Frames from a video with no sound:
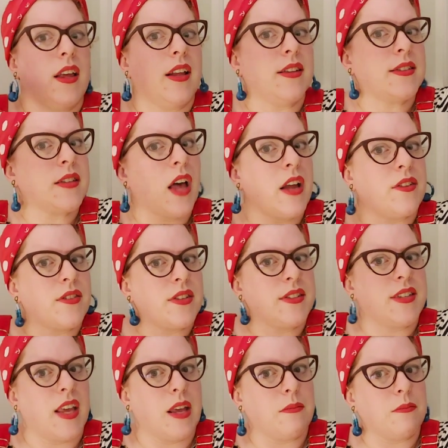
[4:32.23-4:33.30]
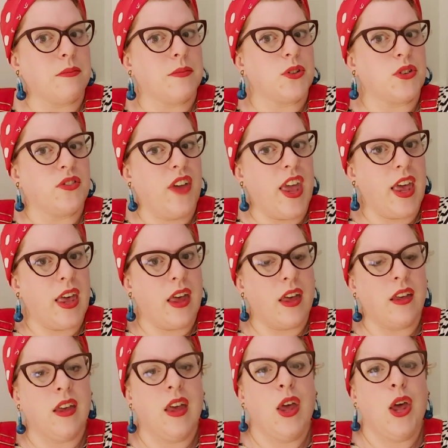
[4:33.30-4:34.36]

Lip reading: inside of the seam, sort of here.